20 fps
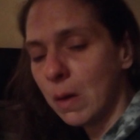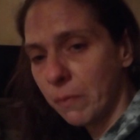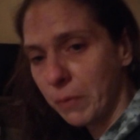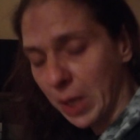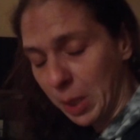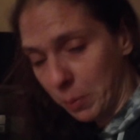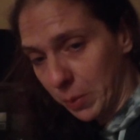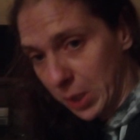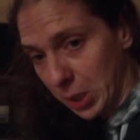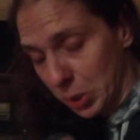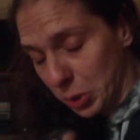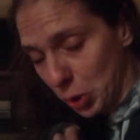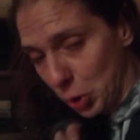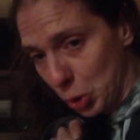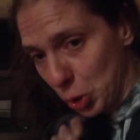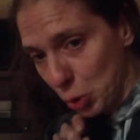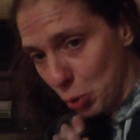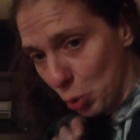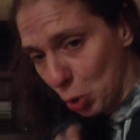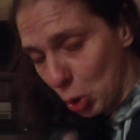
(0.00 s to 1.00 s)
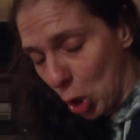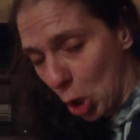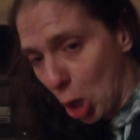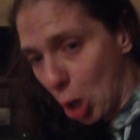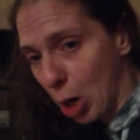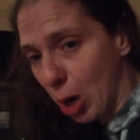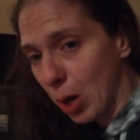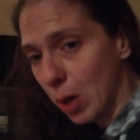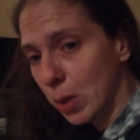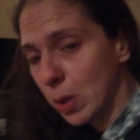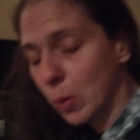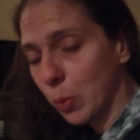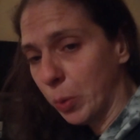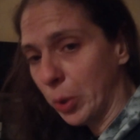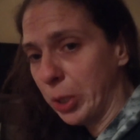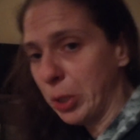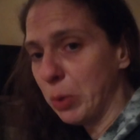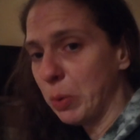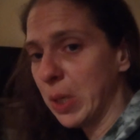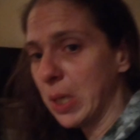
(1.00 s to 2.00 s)
Family is who you call
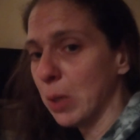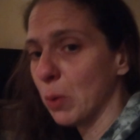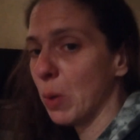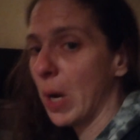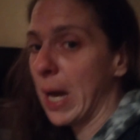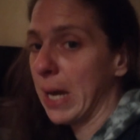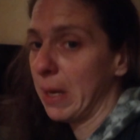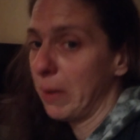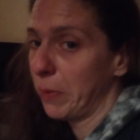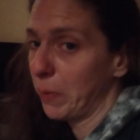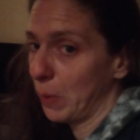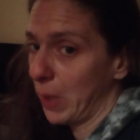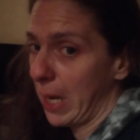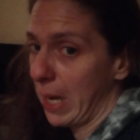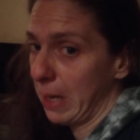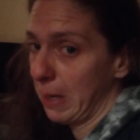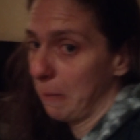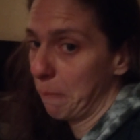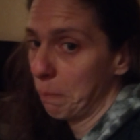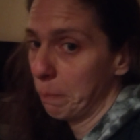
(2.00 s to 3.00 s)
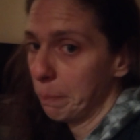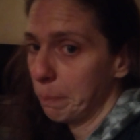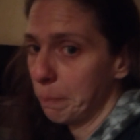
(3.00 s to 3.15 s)
when you need a ride at 3 a.m.